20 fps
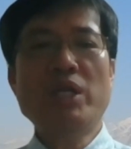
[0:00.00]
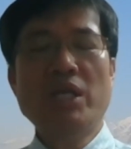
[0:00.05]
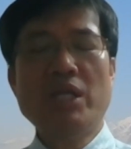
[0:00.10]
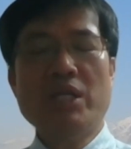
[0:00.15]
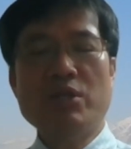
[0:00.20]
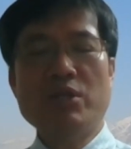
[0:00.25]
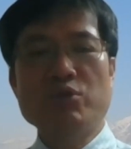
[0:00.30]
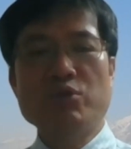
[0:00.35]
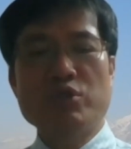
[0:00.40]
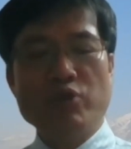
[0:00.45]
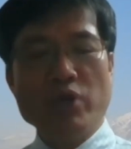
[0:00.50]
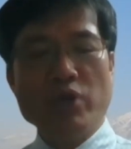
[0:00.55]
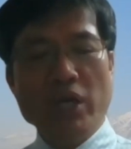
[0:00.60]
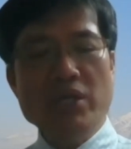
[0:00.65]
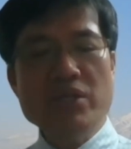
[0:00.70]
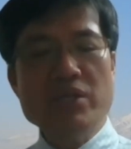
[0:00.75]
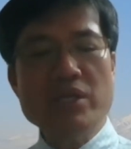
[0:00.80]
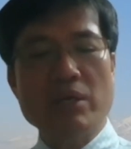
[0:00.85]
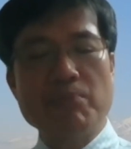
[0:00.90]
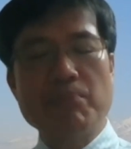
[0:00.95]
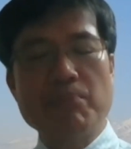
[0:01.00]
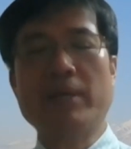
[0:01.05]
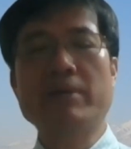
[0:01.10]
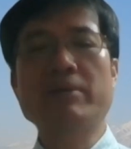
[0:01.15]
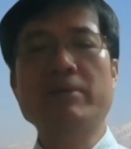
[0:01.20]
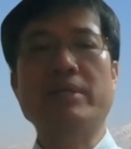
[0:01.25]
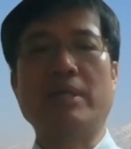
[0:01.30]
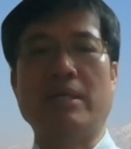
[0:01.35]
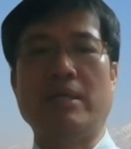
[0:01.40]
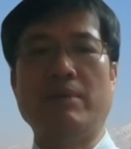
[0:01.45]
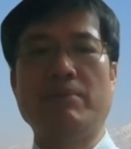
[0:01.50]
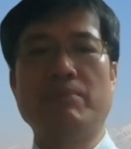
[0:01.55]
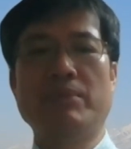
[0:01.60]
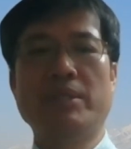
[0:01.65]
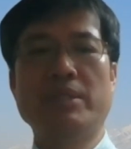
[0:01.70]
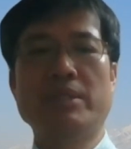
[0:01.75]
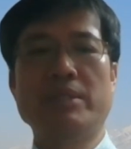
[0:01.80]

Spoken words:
need to change our paradigm